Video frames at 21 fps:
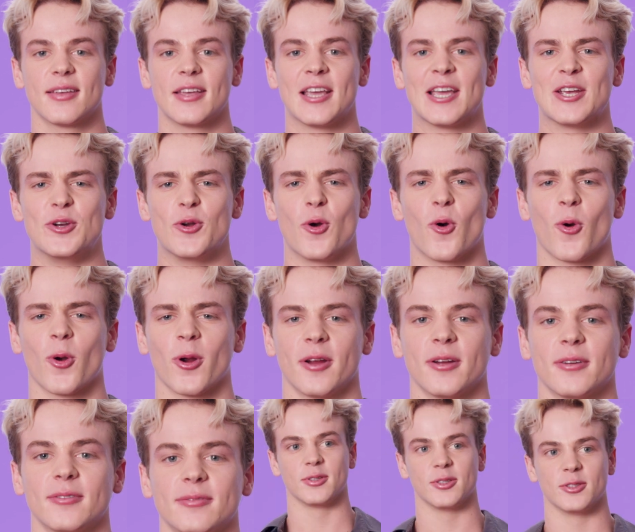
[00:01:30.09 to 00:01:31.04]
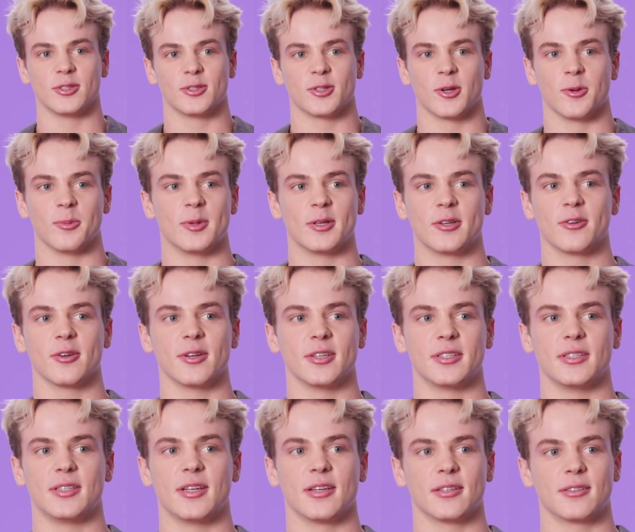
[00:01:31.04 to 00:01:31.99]
Ignore. There's so many
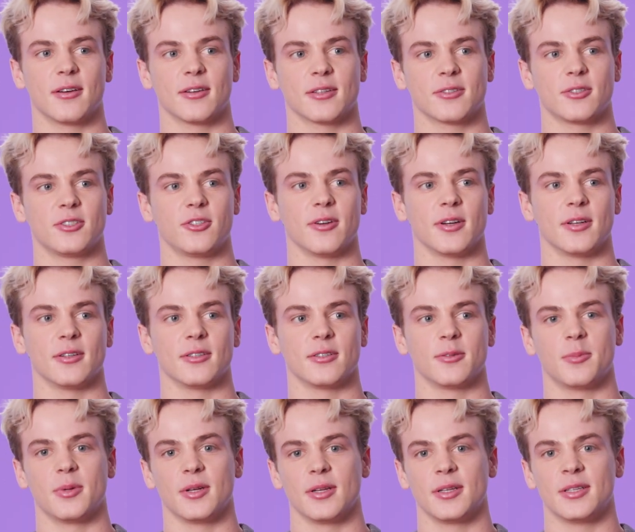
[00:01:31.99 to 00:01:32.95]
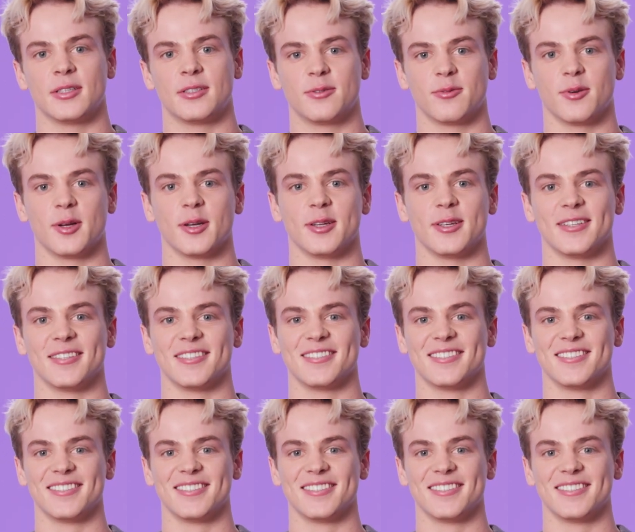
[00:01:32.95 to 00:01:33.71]
cringy TikTok trends, but it's funny.